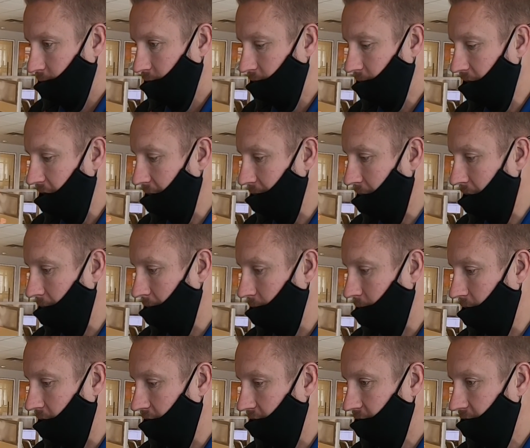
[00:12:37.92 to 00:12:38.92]
What my ad
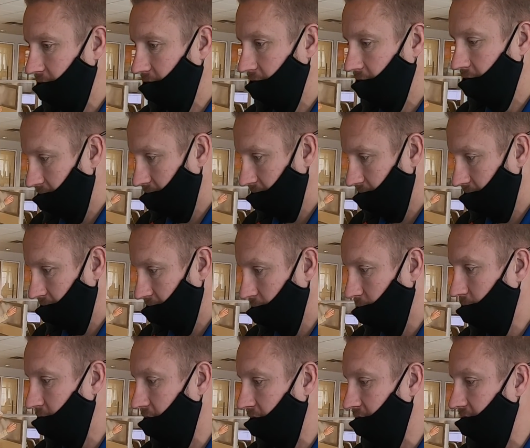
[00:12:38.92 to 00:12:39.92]
payment was?
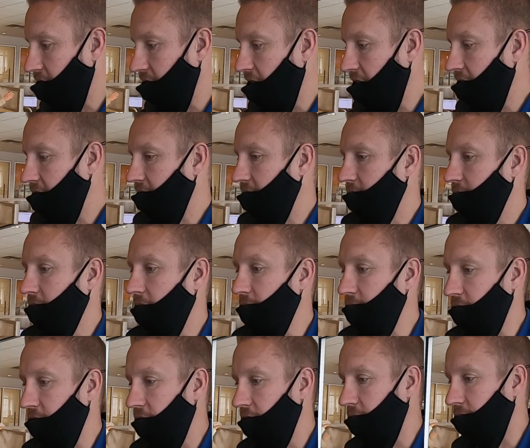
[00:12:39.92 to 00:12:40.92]
269. I
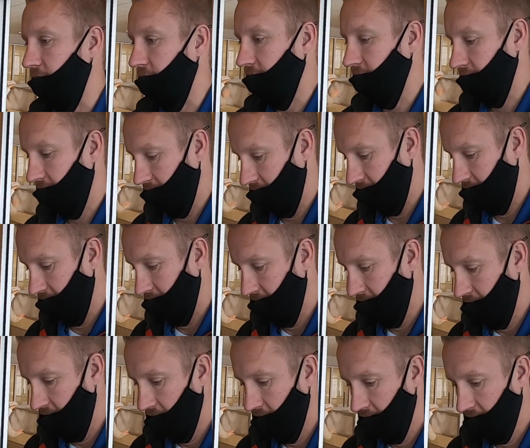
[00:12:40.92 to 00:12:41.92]
was close. Mm-hmm.
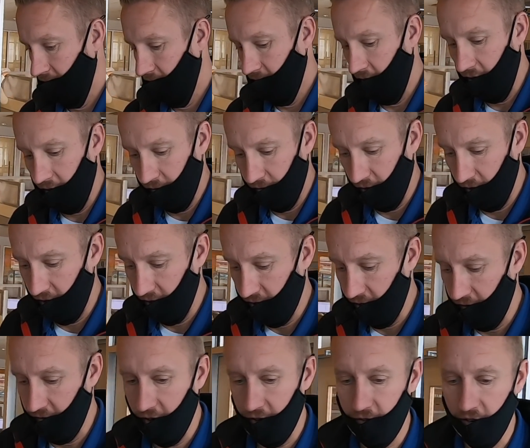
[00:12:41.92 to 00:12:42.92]
I figure this
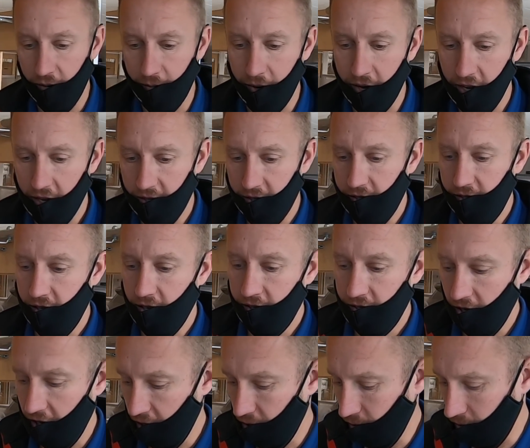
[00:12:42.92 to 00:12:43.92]
stuff out right in my head these
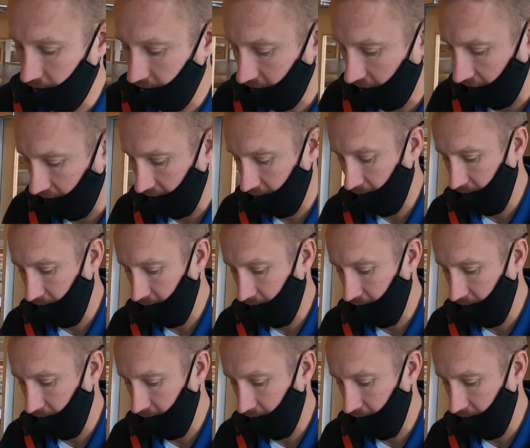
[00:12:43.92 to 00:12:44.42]
days. All right, cool. Thanks.